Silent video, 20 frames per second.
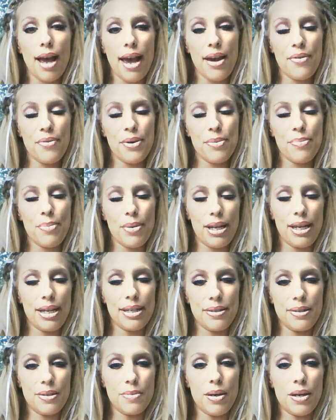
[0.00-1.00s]
Hi everybody,
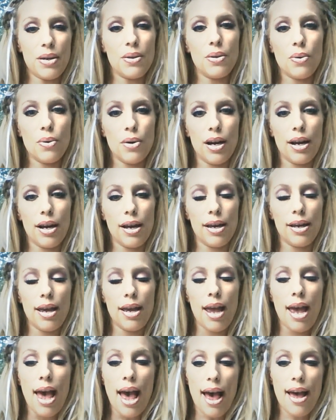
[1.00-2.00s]
it's me, Laura,
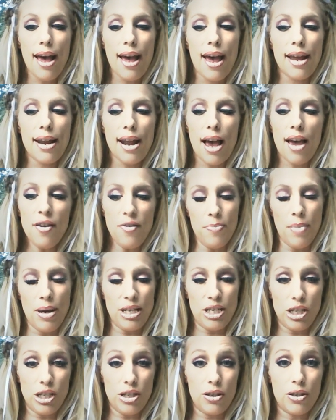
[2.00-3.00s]
and I've
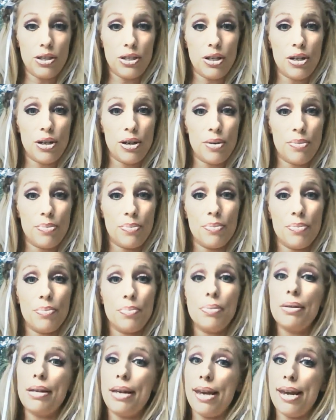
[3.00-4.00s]
mentioned the term
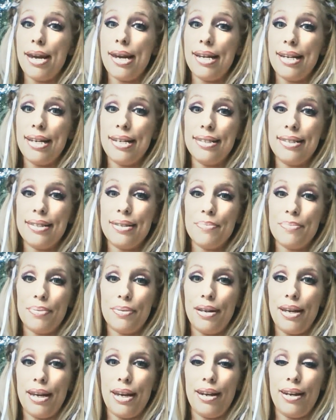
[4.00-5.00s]
Pleiades and
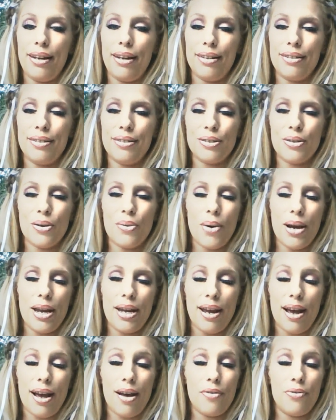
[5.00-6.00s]
Pleiadians
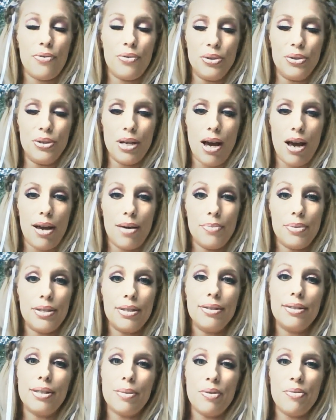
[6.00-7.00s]
quite a few times
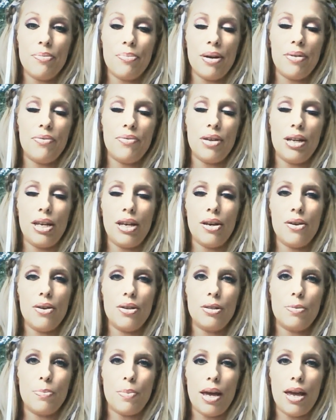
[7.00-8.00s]
in some of my
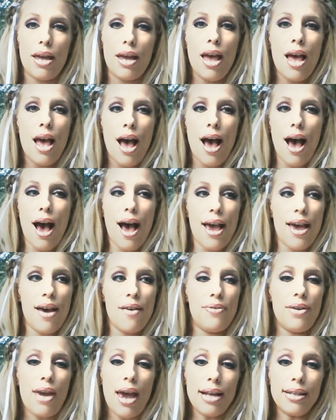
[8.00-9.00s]
videos, but I
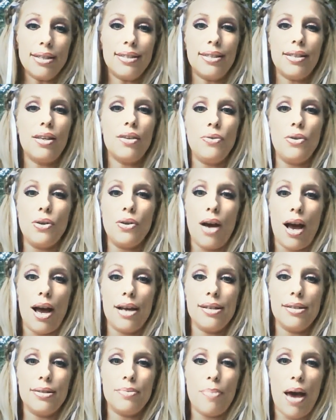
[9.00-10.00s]
have yet to give you
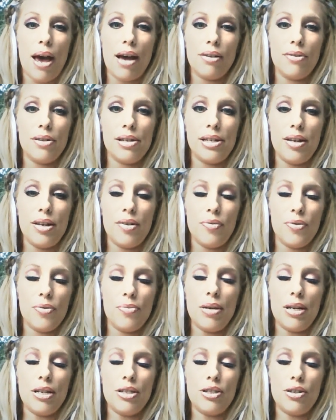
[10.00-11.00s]
guys background
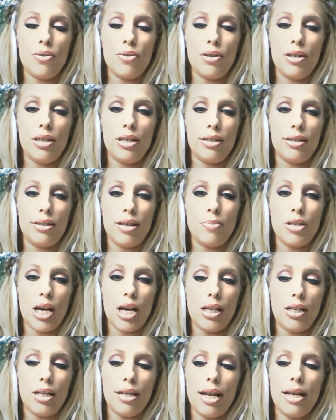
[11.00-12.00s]
information on the
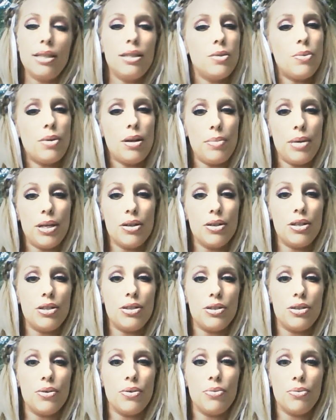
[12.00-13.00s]
subject, and that's what I'm here to
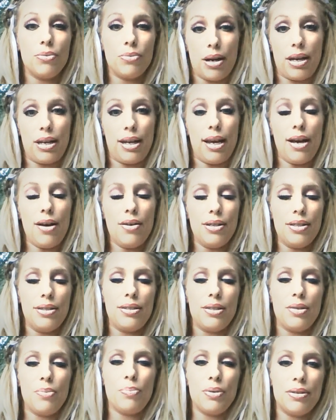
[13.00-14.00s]
do right now,
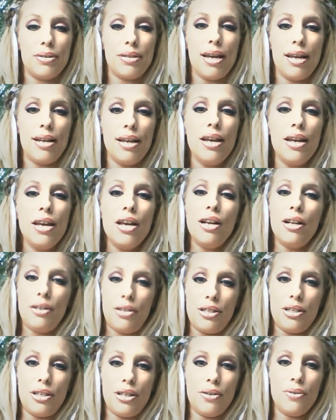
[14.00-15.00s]
is to present
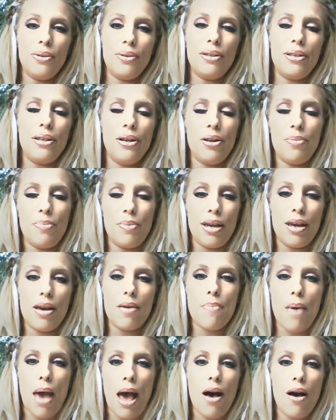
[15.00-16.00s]
to you a little bit
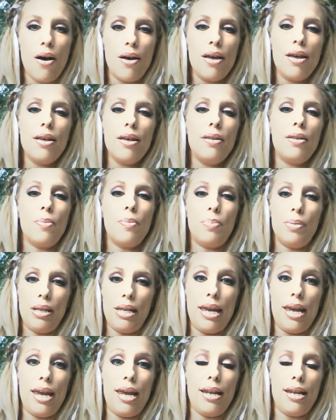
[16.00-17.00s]
about the
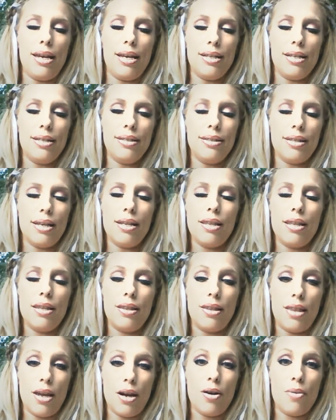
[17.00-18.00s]
Pleiadians and
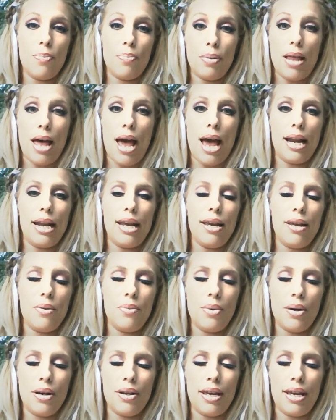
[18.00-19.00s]
their planet
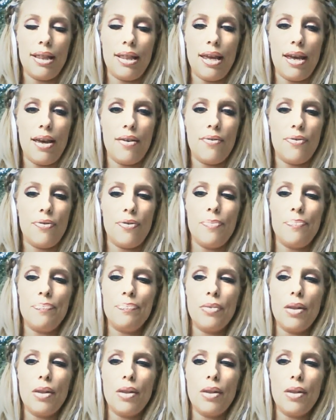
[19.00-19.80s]
and where they live.